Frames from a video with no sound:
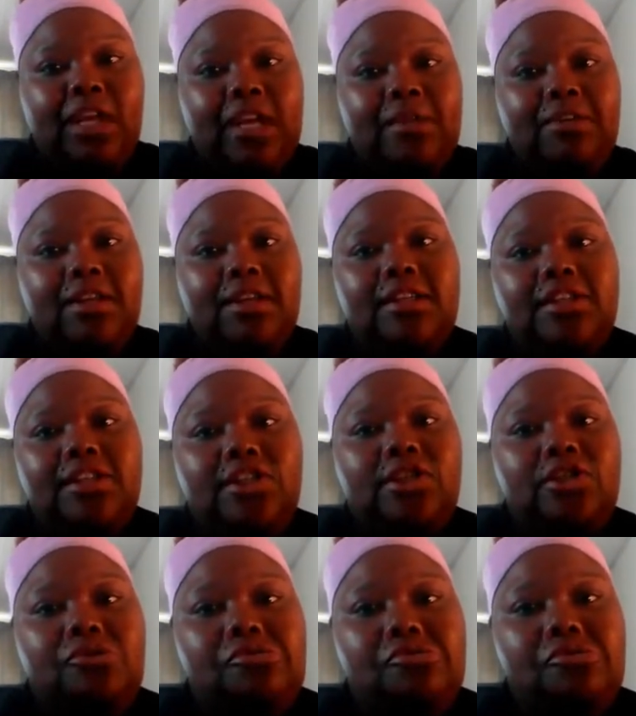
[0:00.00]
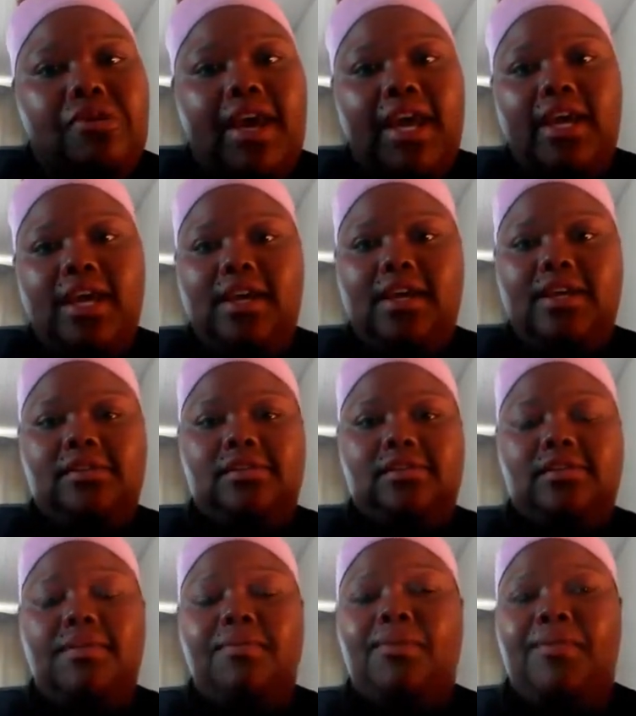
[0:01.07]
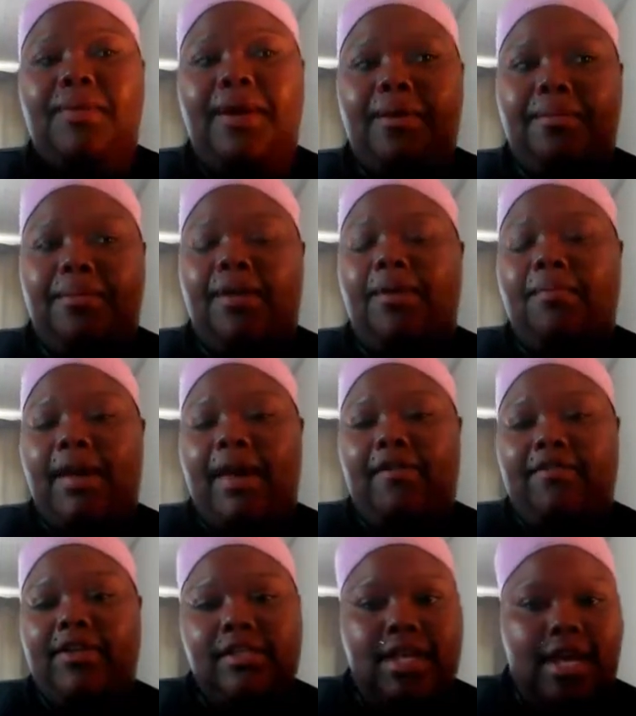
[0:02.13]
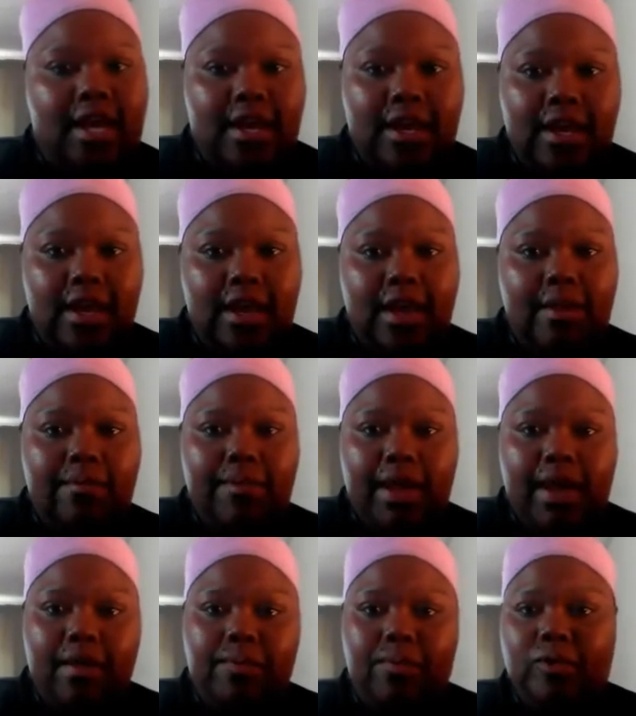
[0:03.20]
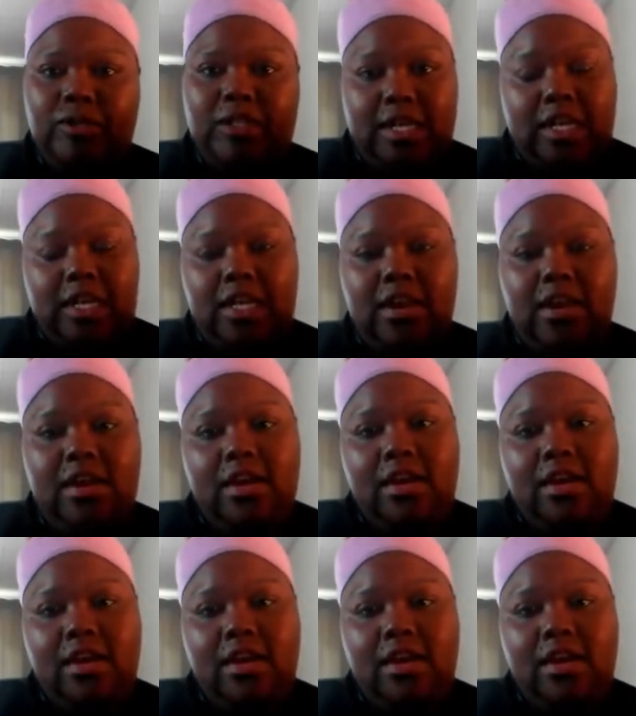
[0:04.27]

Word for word: I'm going to just do a simple makeup look, my everyday makeup routine